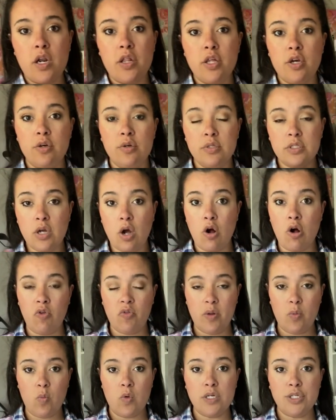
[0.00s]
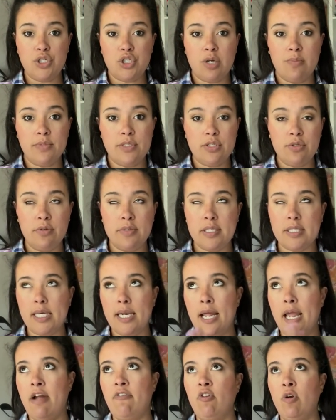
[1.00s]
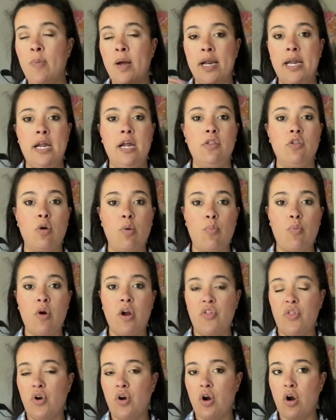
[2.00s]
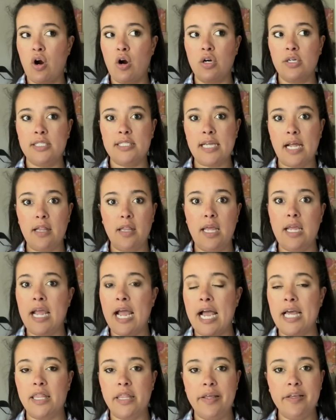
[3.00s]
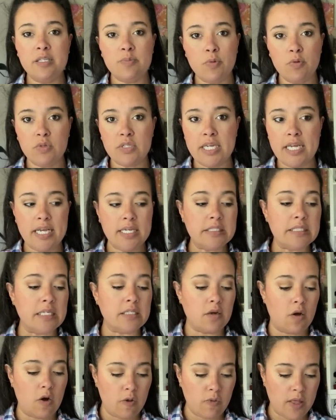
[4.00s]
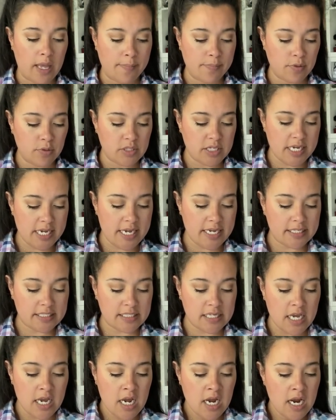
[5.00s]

of those all-in-one jumpsuits that everybody and their brother are selling at these boutiques, these online boutiques.